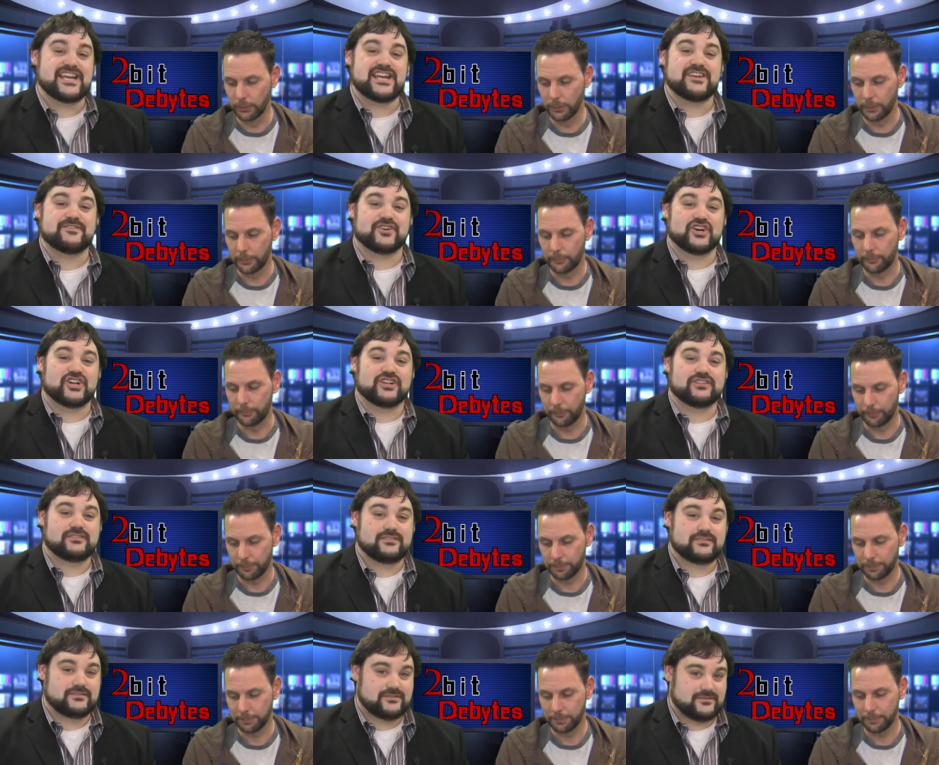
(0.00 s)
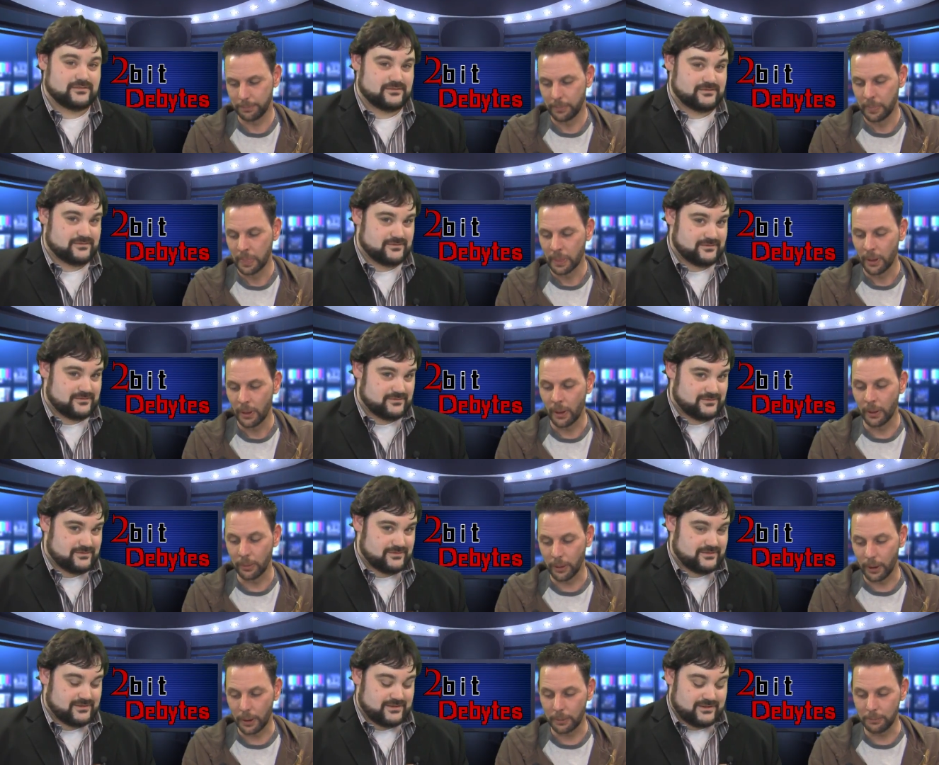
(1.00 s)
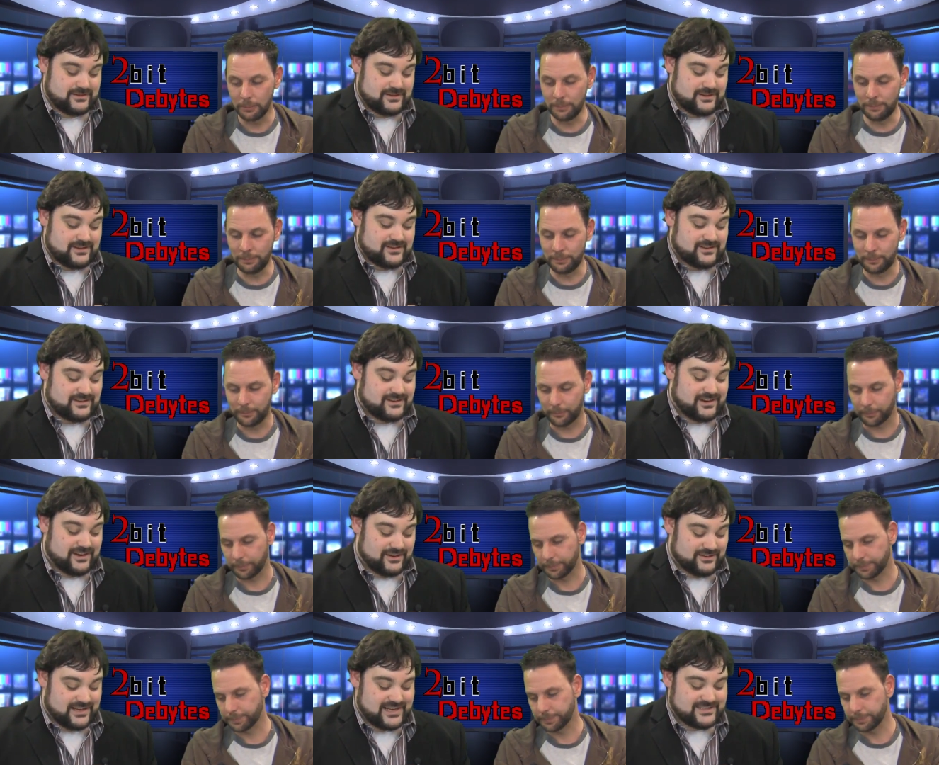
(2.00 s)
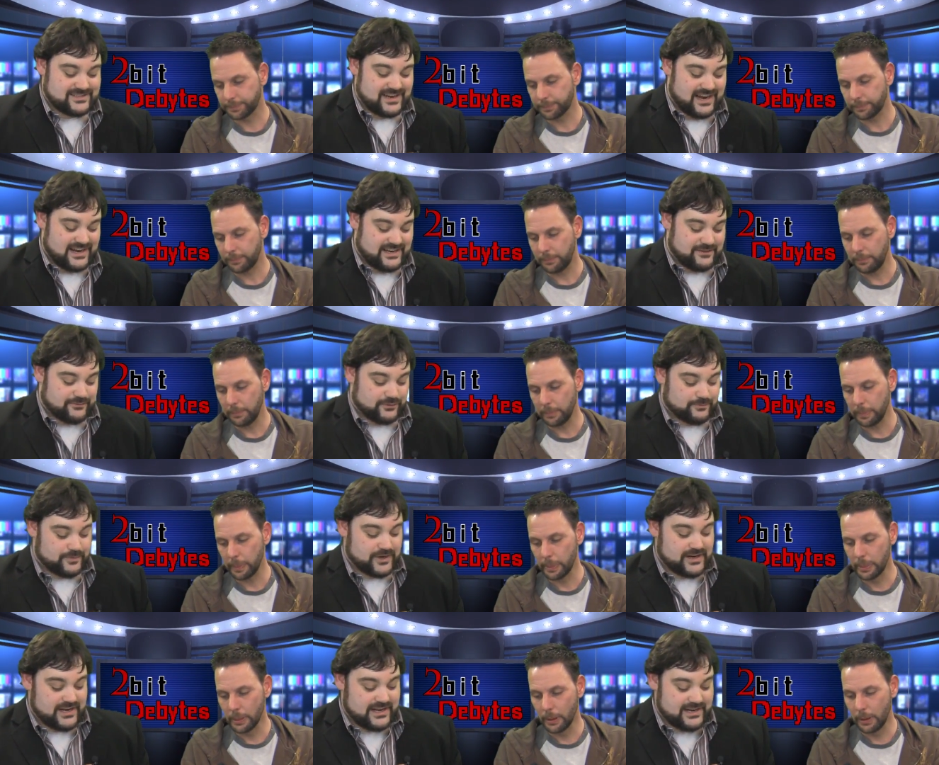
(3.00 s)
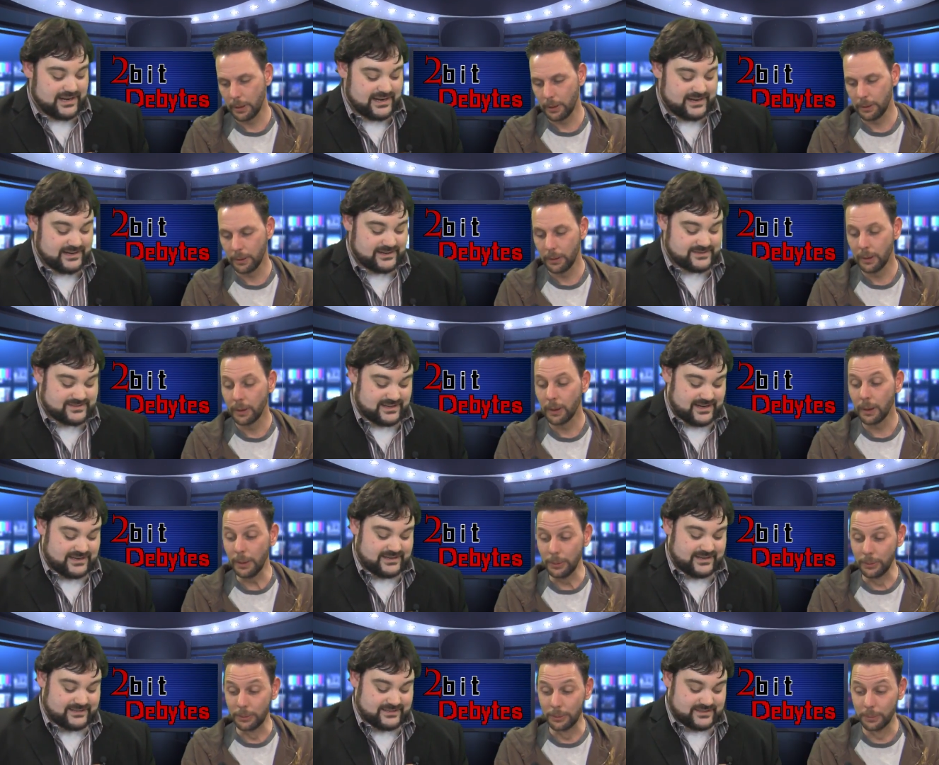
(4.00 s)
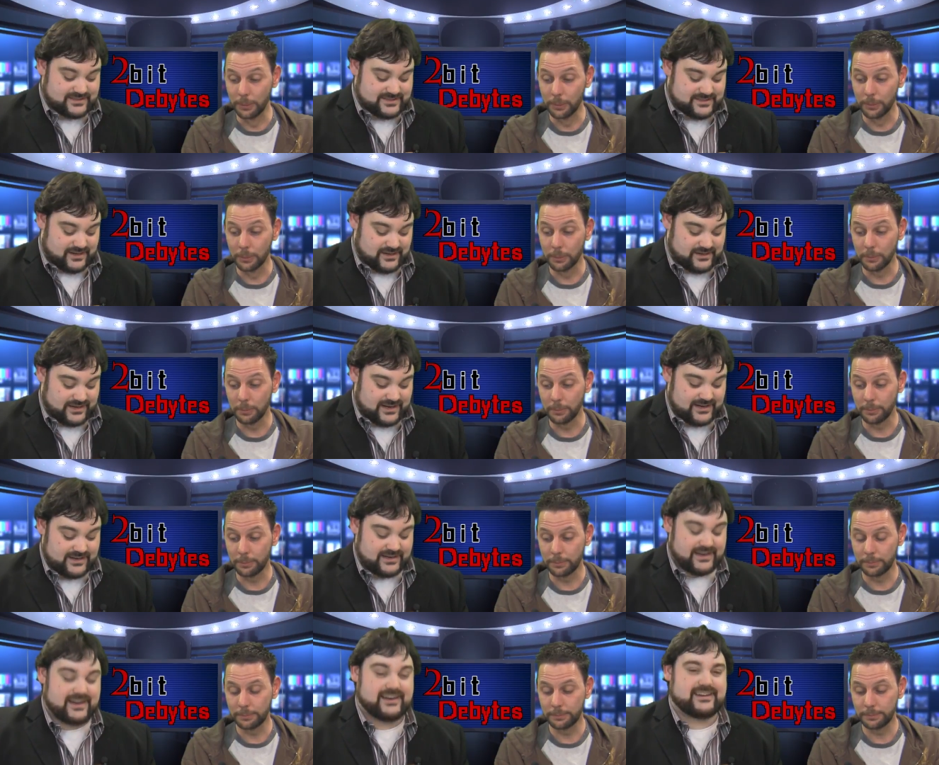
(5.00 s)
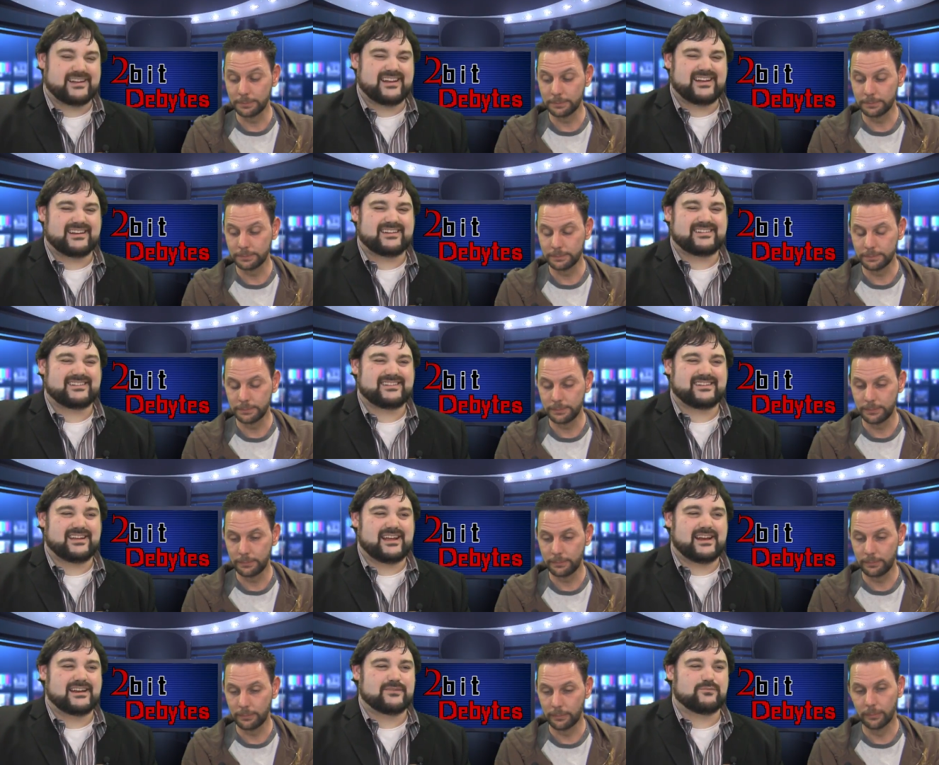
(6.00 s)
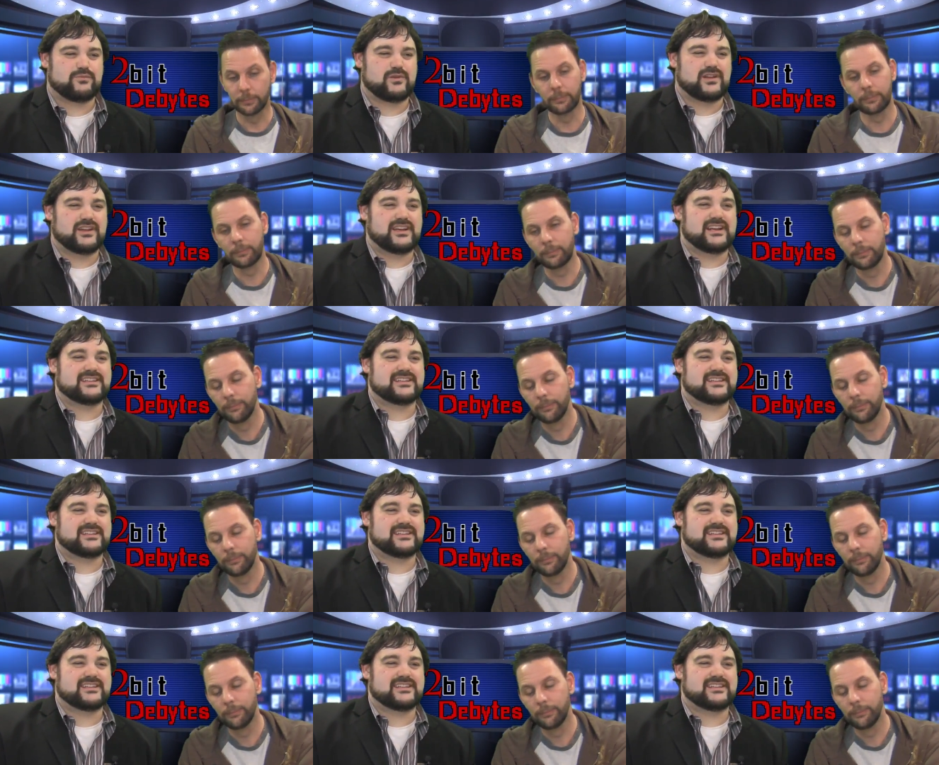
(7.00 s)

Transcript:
Speaker 1: evil.
Speaker 2: And that
Speaker 1: no, it's not evil, but it, it is. It, it does suck, and it and it, and it and it really